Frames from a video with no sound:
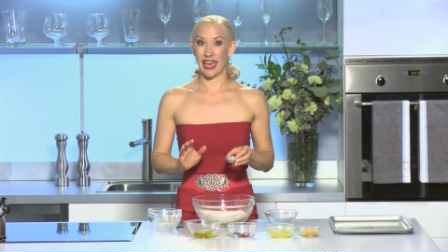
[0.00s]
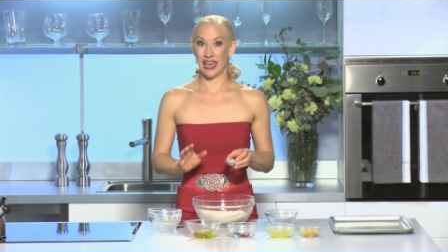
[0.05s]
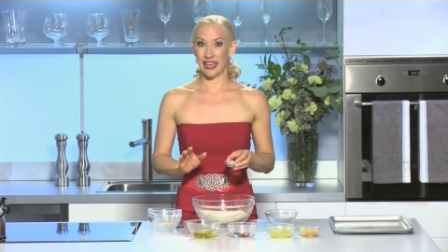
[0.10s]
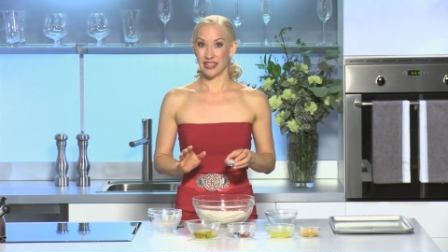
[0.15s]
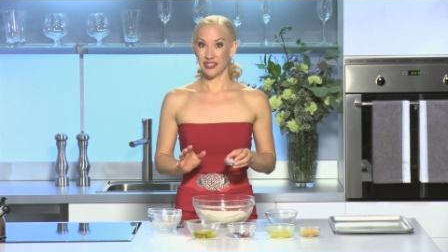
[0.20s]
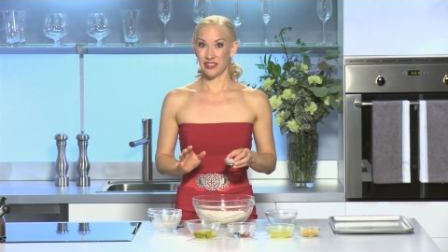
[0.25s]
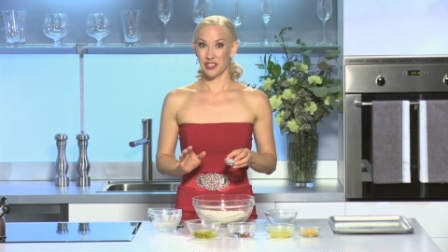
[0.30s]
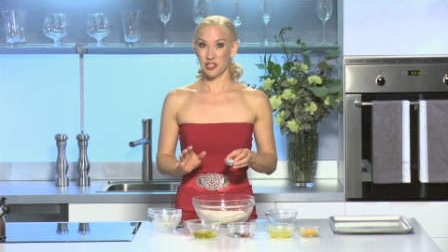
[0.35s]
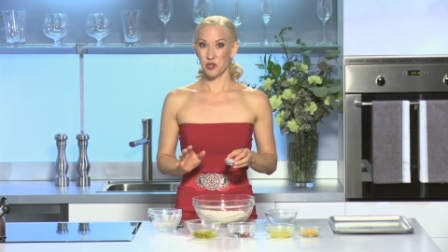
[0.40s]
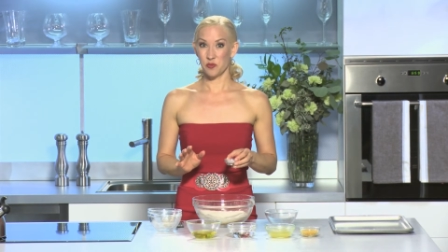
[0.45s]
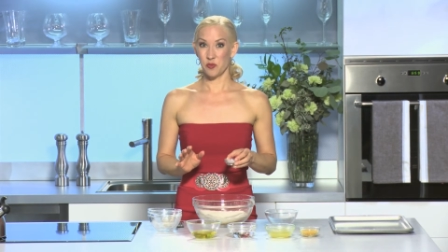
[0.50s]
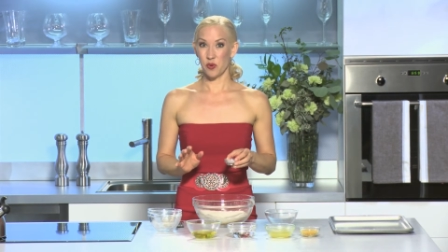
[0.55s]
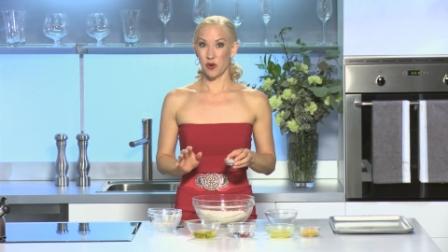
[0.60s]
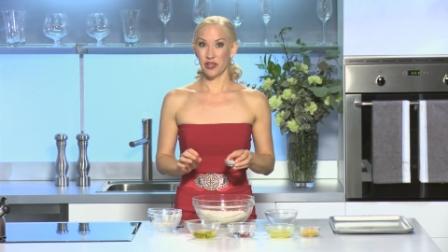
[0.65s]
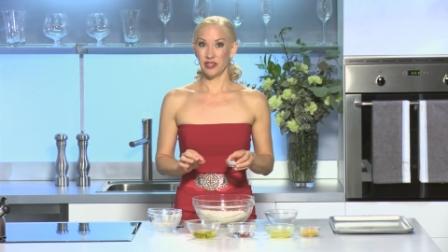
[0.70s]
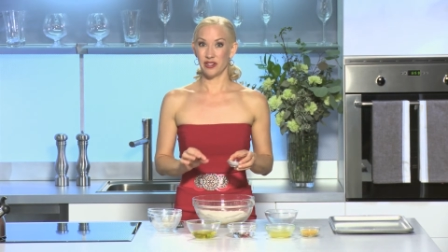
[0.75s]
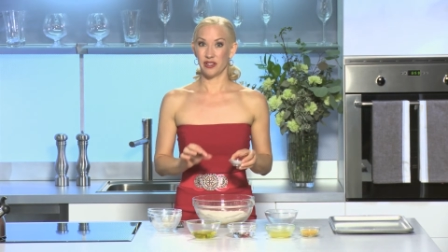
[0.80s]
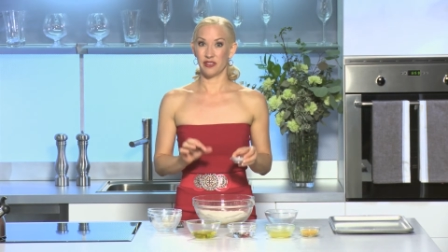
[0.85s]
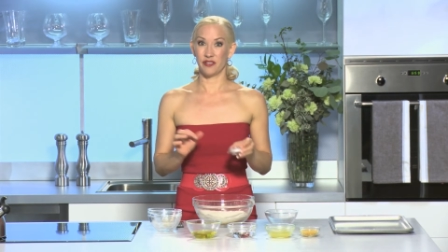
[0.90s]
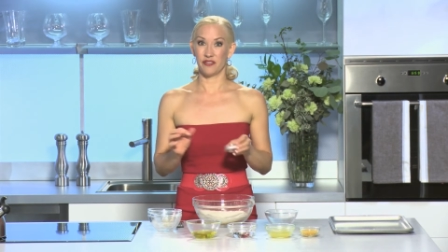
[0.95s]
egg at this
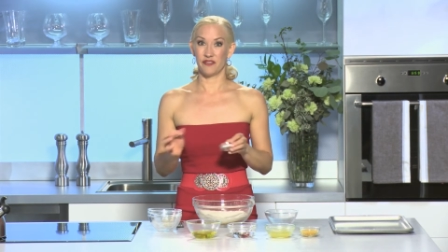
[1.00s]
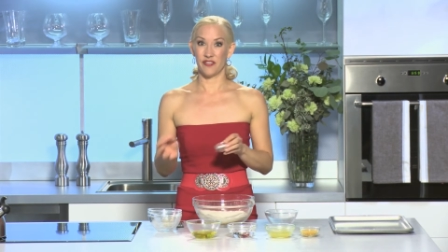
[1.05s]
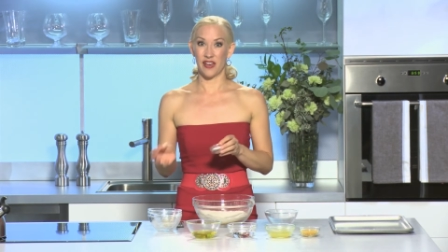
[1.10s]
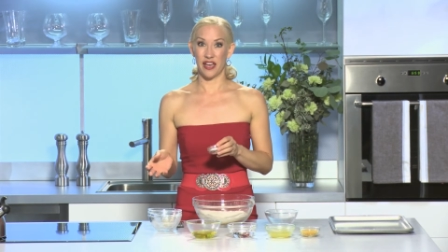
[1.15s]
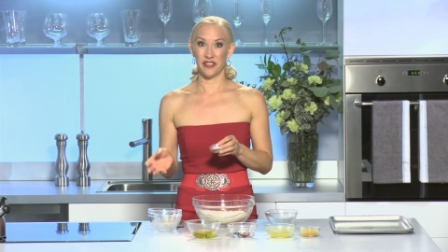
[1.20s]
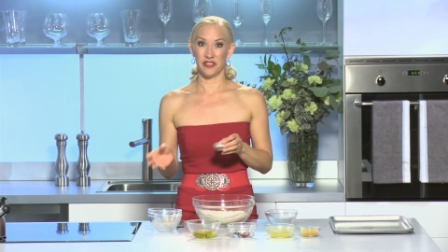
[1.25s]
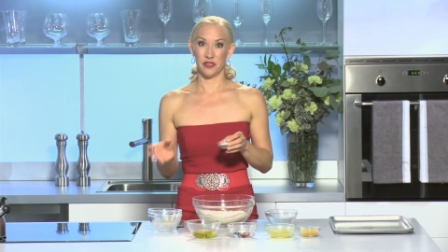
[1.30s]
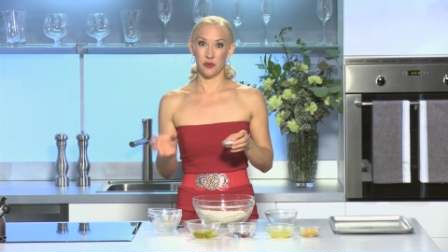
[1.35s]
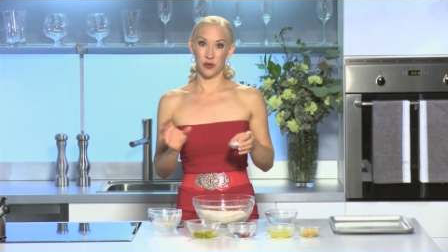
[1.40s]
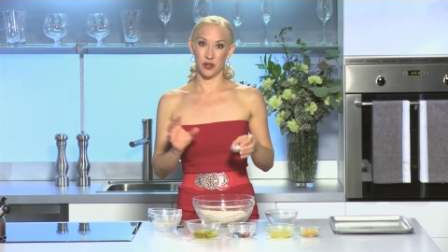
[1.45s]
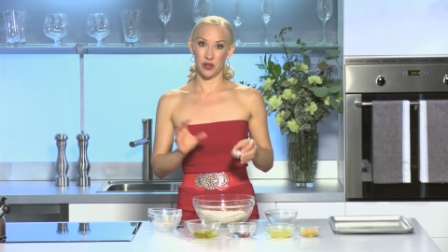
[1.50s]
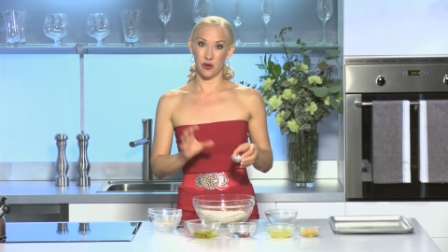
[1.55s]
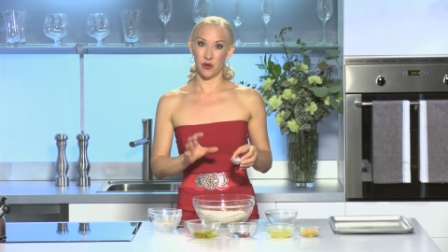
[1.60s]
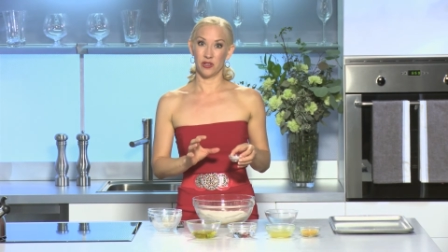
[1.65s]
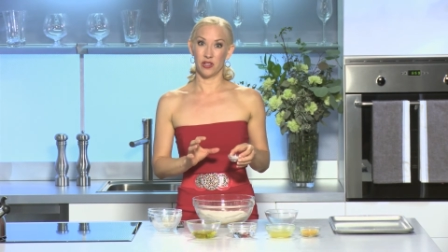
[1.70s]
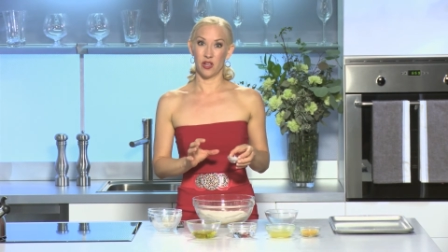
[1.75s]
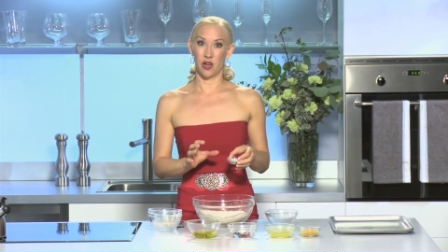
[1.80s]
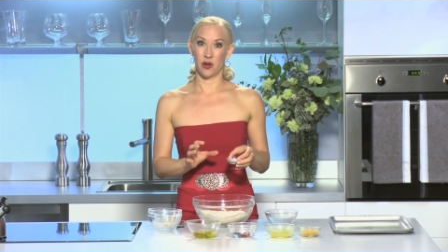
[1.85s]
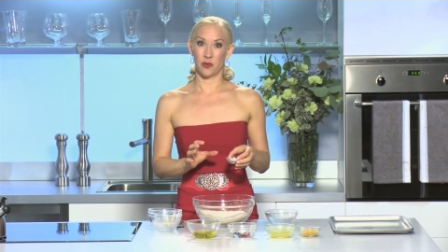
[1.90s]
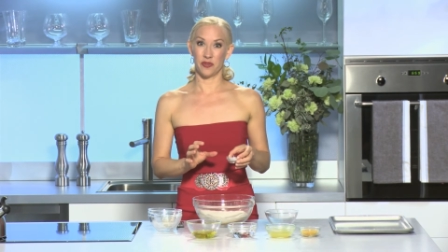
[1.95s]
point and the fat that would go
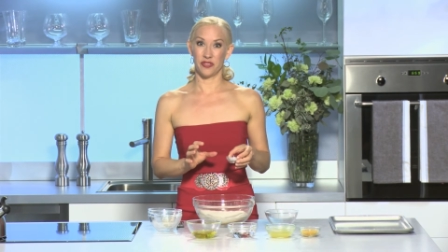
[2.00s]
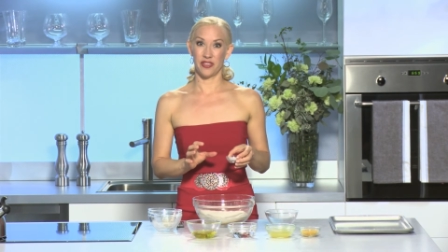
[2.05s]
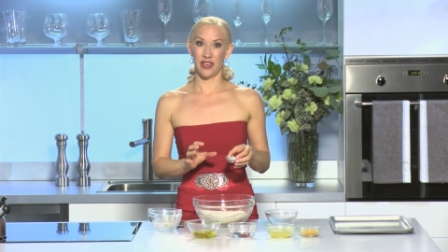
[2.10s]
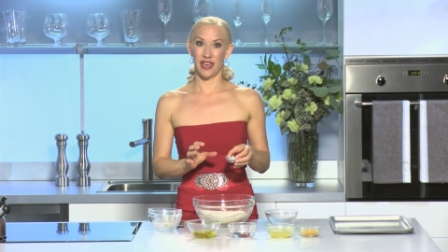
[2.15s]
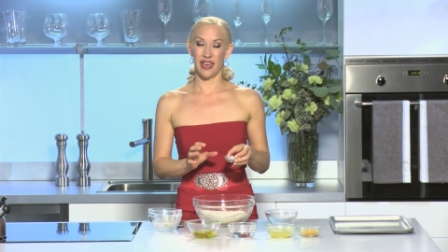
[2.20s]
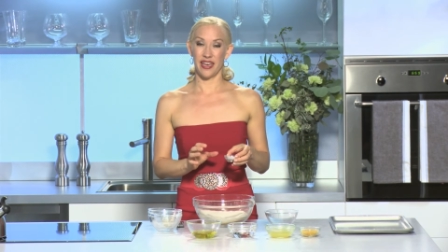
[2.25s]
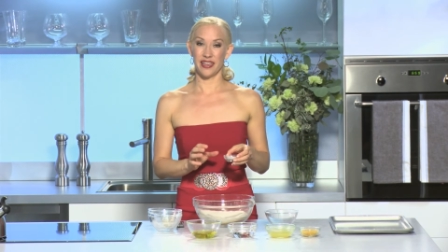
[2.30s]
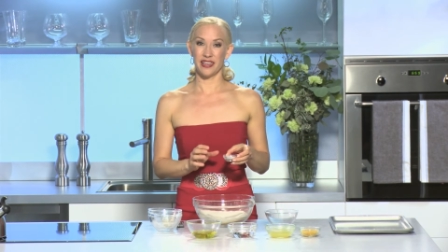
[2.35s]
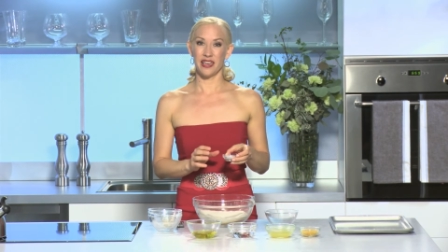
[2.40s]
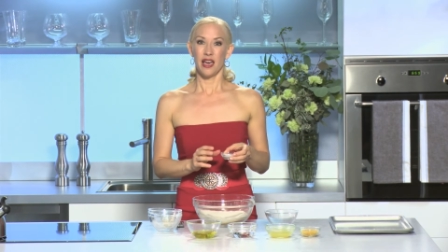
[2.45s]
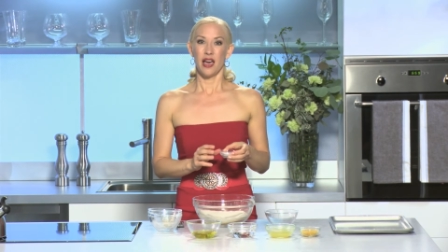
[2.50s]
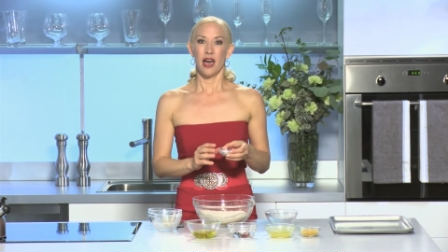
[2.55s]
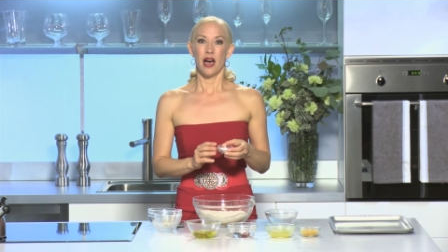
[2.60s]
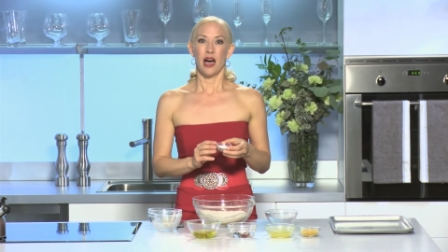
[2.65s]
along with the egg,